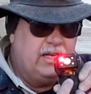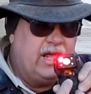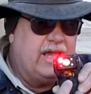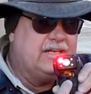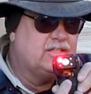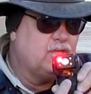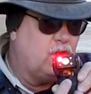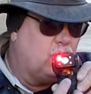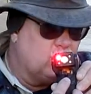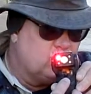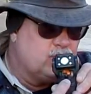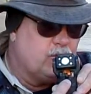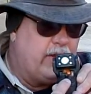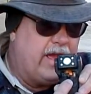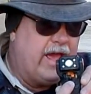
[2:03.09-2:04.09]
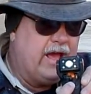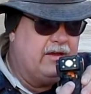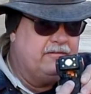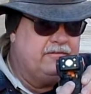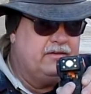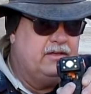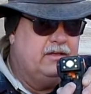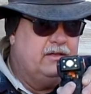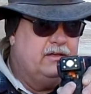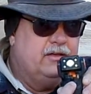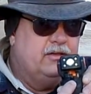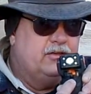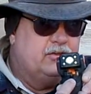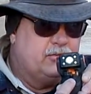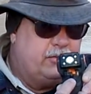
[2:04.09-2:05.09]
lights also have
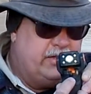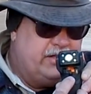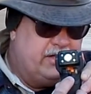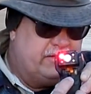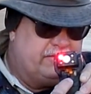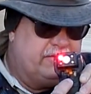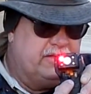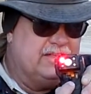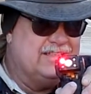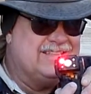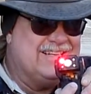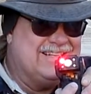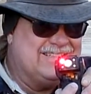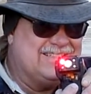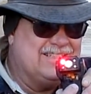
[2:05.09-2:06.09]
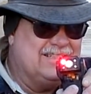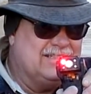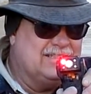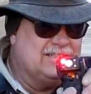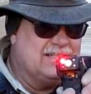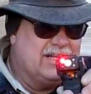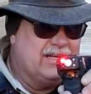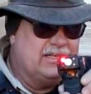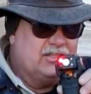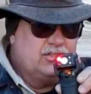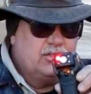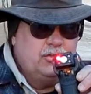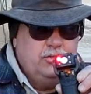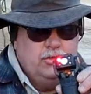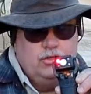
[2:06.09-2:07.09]
three different intensity settings.
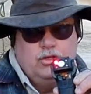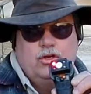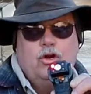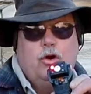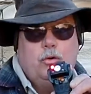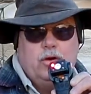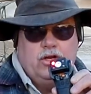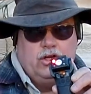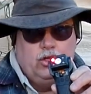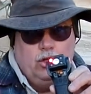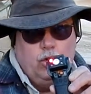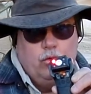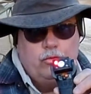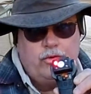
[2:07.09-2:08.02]
So you can go on low